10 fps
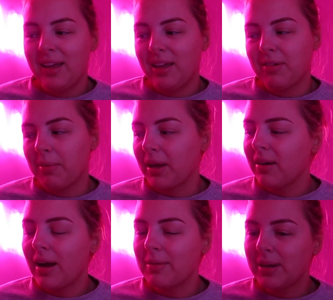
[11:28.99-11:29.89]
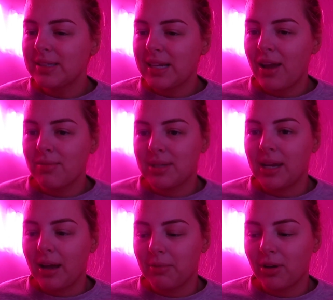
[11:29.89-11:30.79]
if I'm like, all right, I'm going to stay home
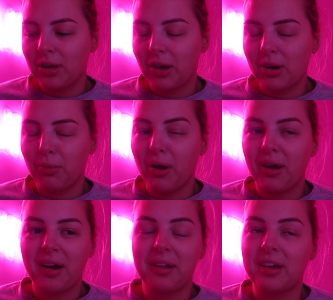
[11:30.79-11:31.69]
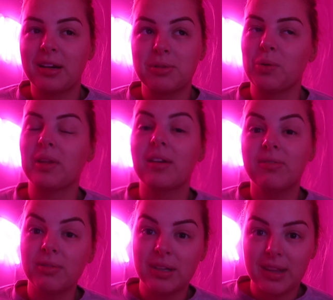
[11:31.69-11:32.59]
today, I'm not going to go to work, I'll end up doing like
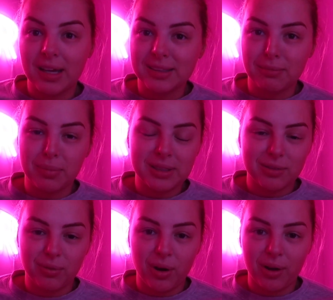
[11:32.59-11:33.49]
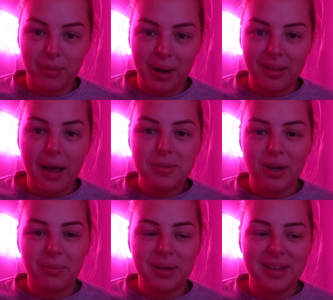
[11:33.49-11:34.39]
50,000 bits of work on my
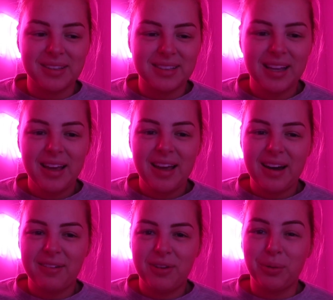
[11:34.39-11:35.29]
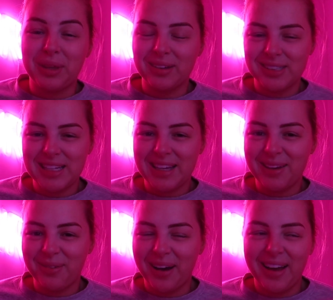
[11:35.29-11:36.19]
laptop because I feel guilty
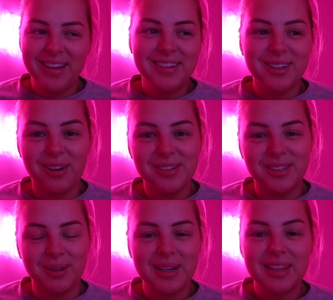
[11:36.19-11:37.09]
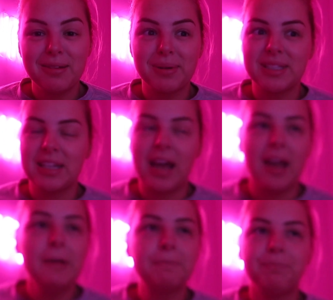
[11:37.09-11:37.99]
if I don't do anything. But
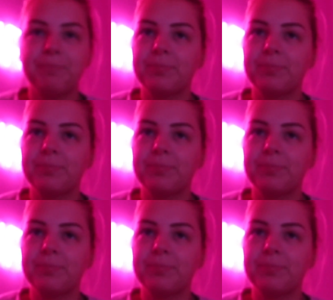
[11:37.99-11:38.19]
today